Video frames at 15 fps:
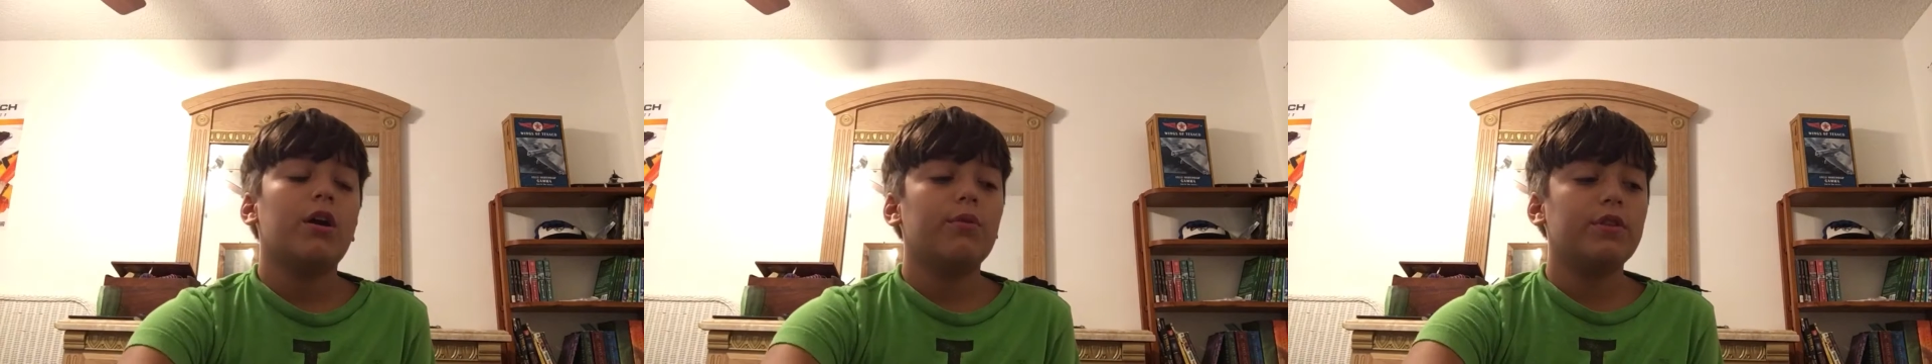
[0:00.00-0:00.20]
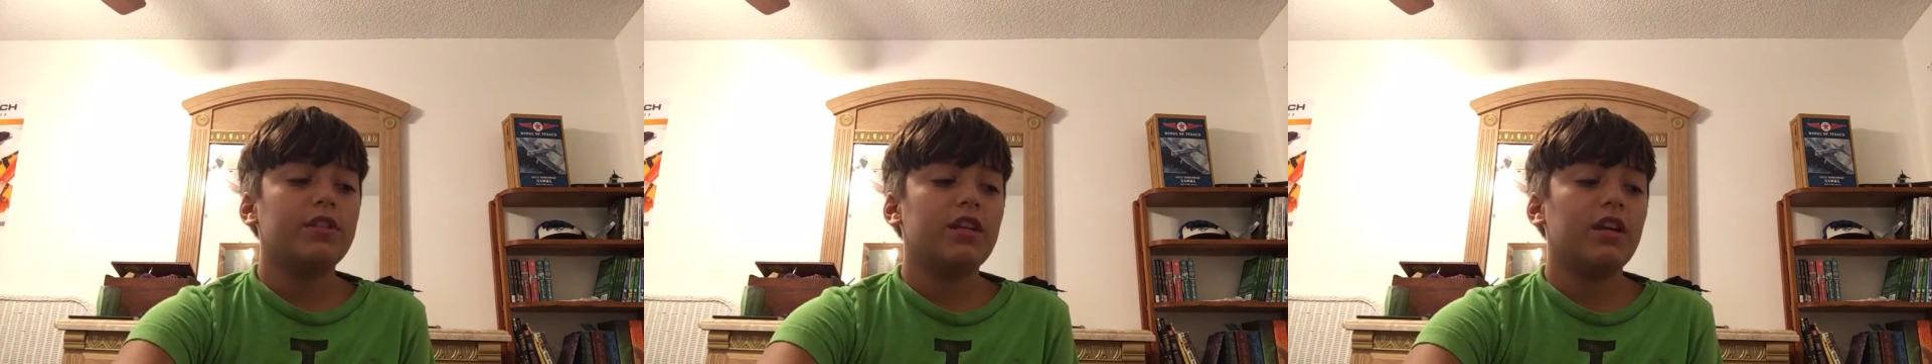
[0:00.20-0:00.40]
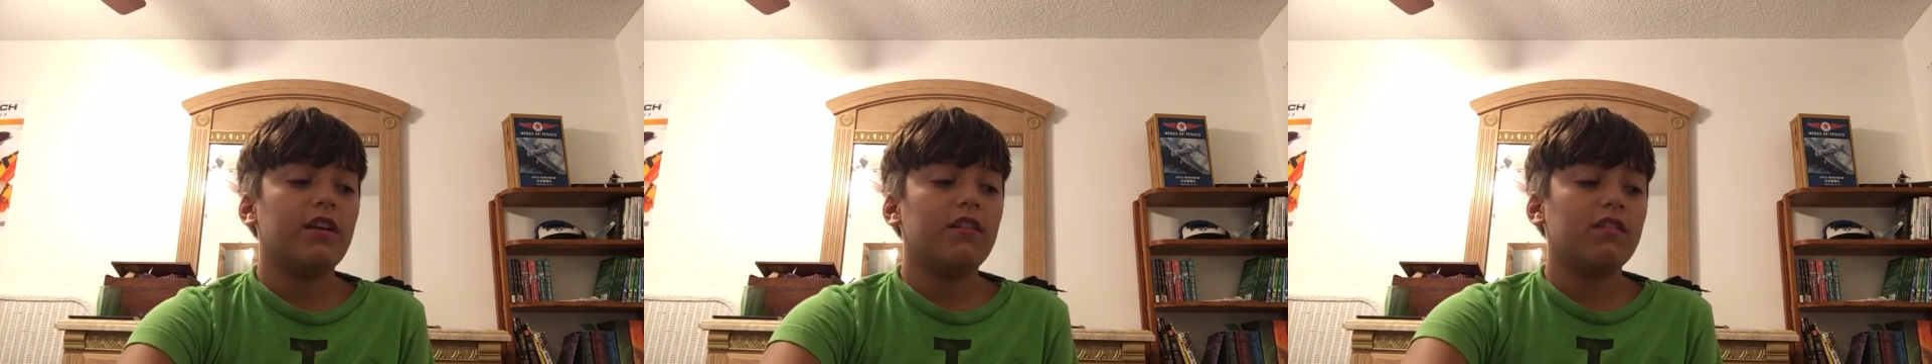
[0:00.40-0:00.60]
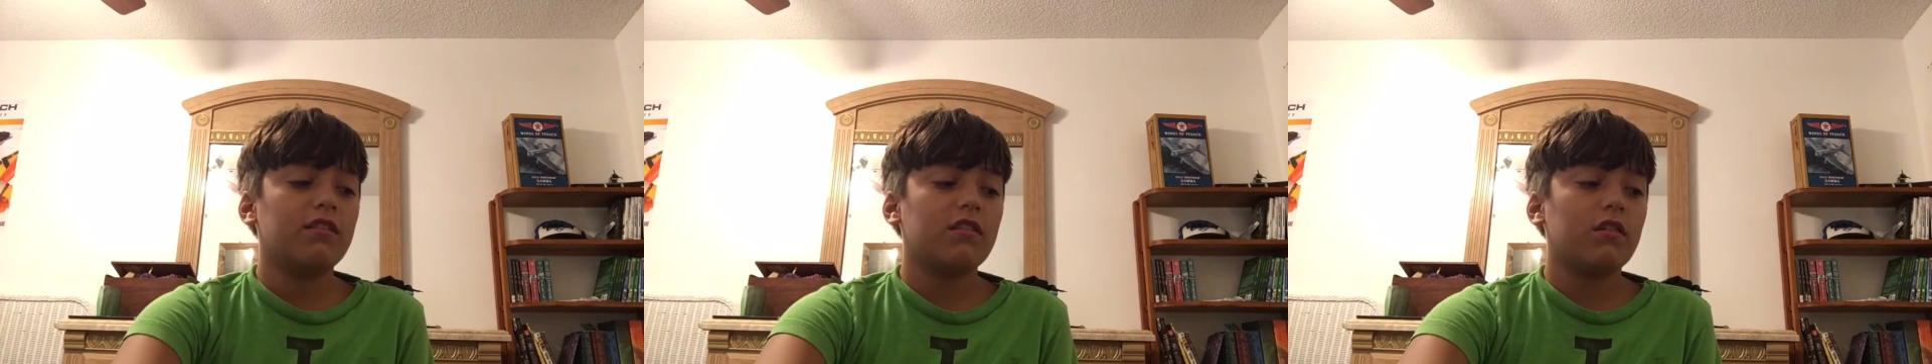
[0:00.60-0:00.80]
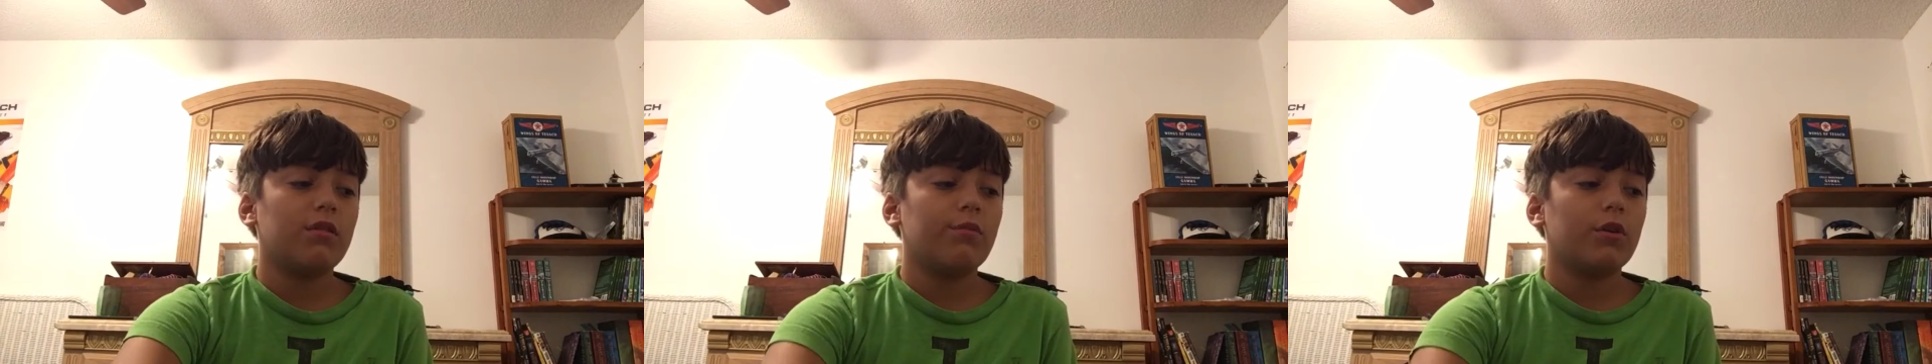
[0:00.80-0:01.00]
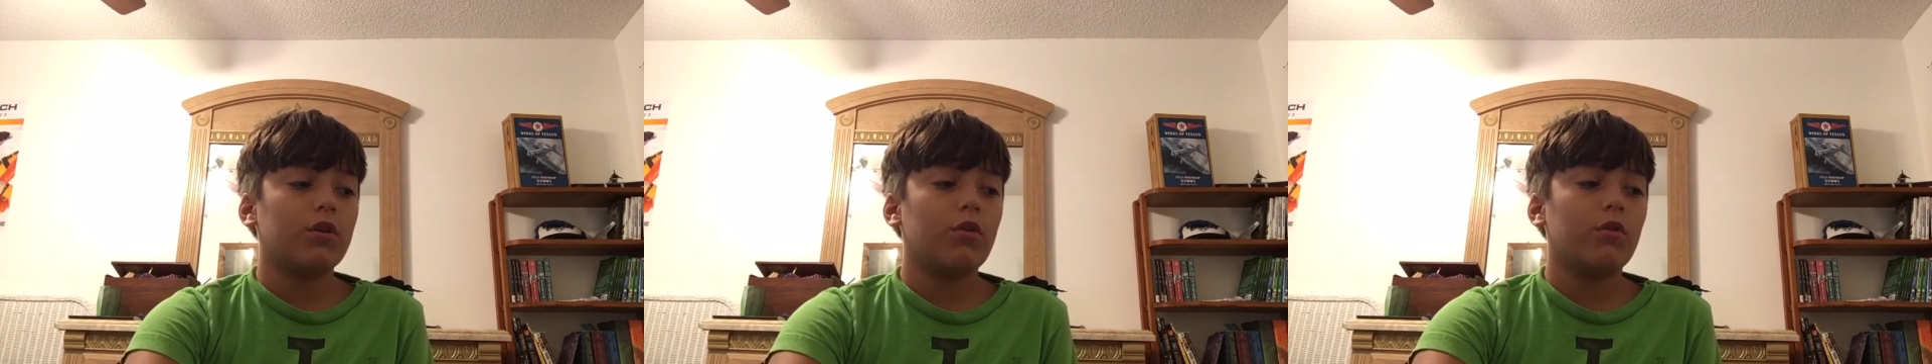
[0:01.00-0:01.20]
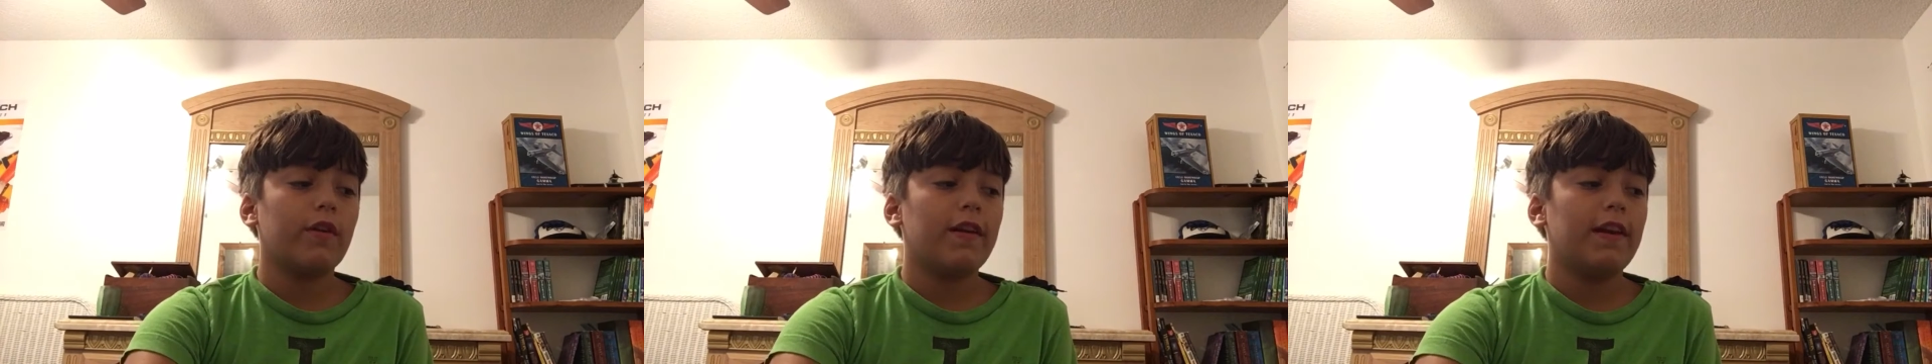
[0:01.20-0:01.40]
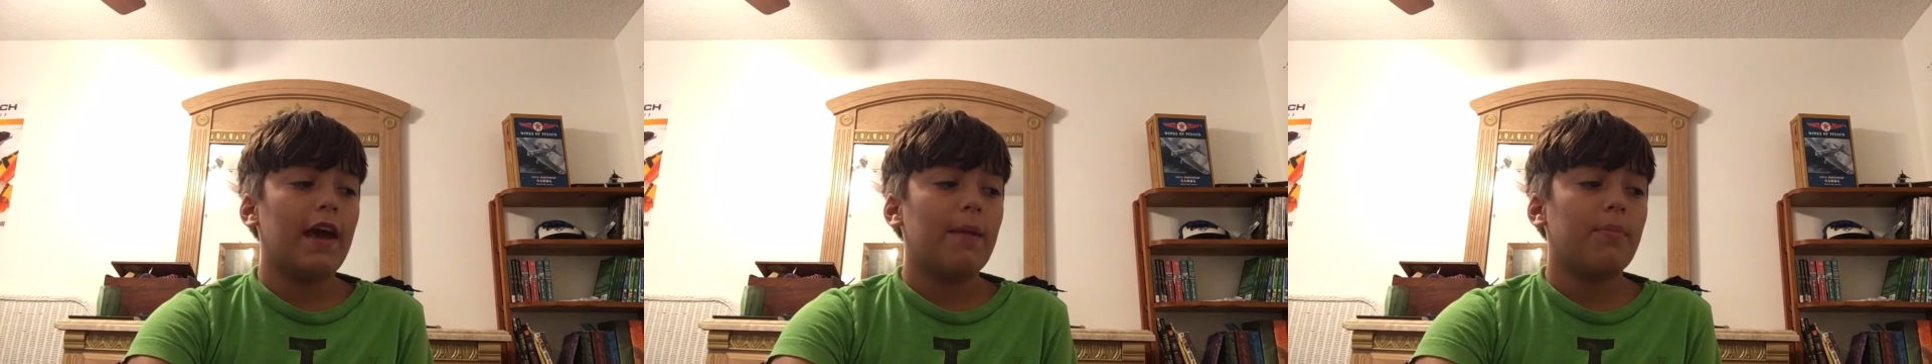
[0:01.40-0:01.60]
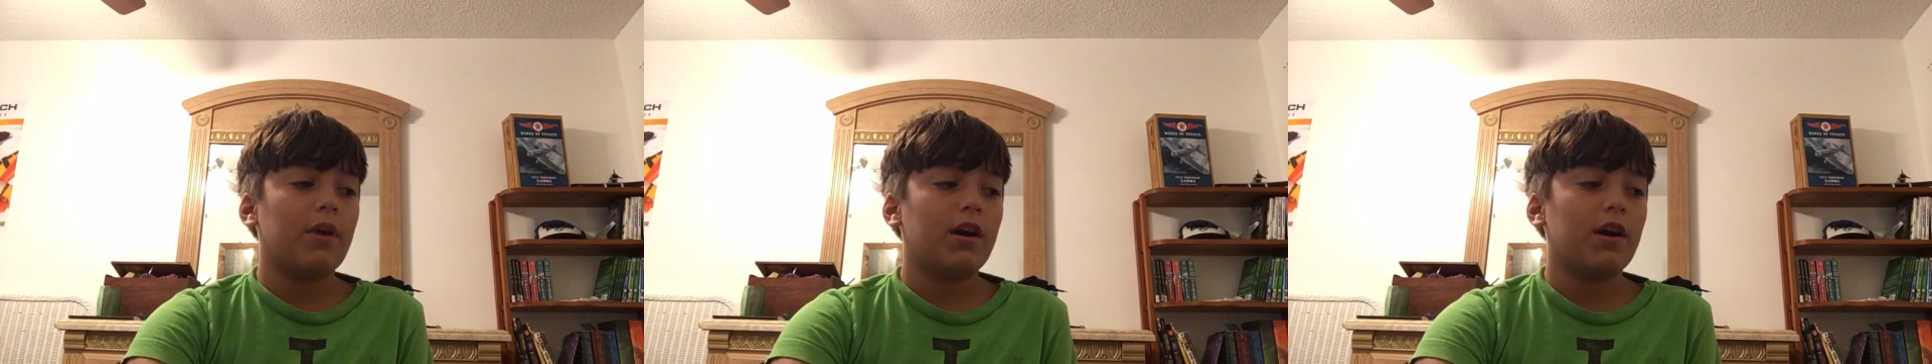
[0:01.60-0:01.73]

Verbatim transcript: which is the recording app